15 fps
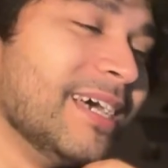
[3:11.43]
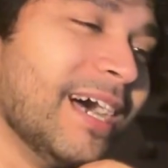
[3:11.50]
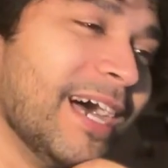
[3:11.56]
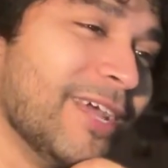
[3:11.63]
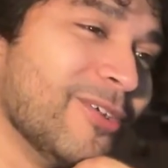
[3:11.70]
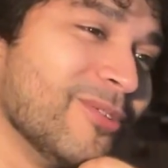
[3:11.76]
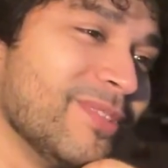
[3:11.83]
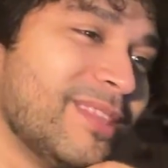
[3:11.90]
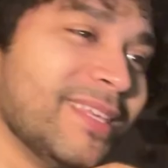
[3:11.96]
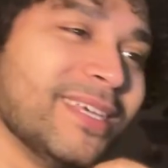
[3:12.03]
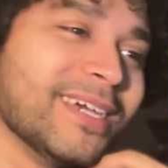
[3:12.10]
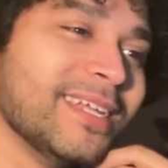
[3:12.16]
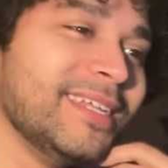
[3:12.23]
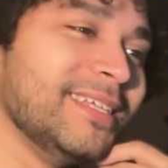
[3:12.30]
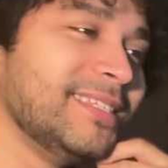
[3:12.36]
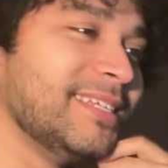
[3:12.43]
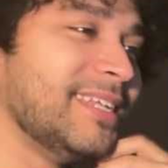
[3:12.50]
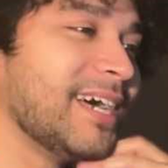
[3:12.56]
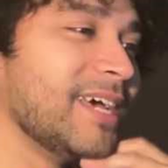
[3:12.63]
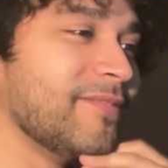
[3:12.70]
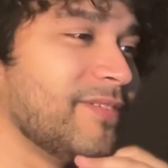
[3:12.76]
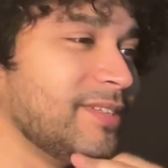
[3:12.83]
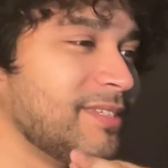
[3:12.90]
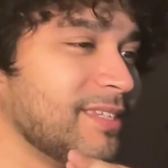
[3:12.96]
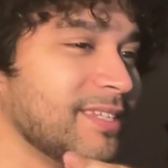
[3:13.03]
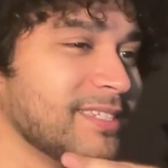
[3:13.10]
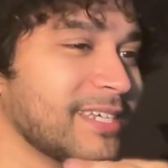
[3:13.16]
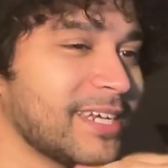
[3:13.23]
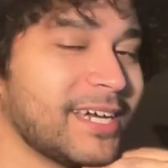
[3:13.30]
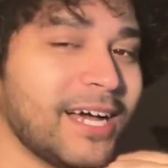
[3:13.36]
I don't think I need to dive into the
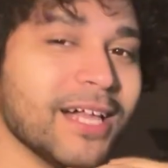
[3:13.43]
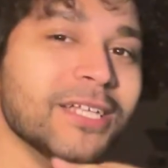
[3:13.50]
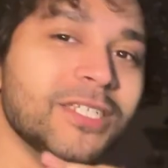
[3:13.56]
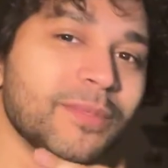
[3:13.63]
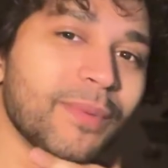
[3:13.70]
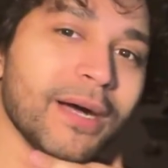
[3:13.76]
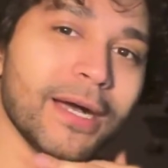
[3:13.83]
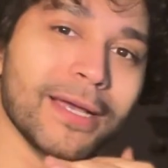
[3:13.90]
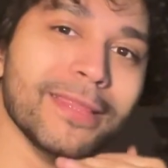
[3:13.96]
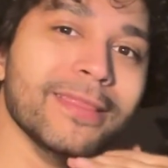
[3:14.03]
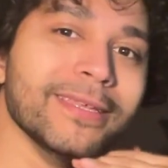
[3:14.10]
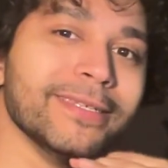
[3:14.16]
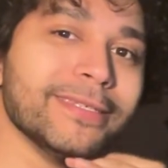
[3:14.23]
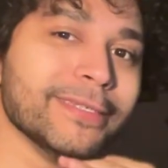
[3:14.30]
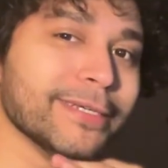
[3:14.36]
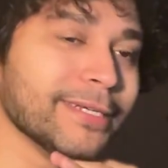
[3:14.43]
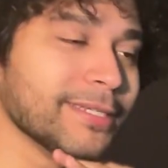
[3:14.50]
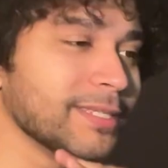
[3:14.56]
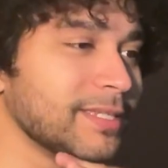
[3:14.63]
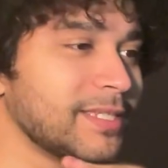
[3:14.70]
psychology behind this uh,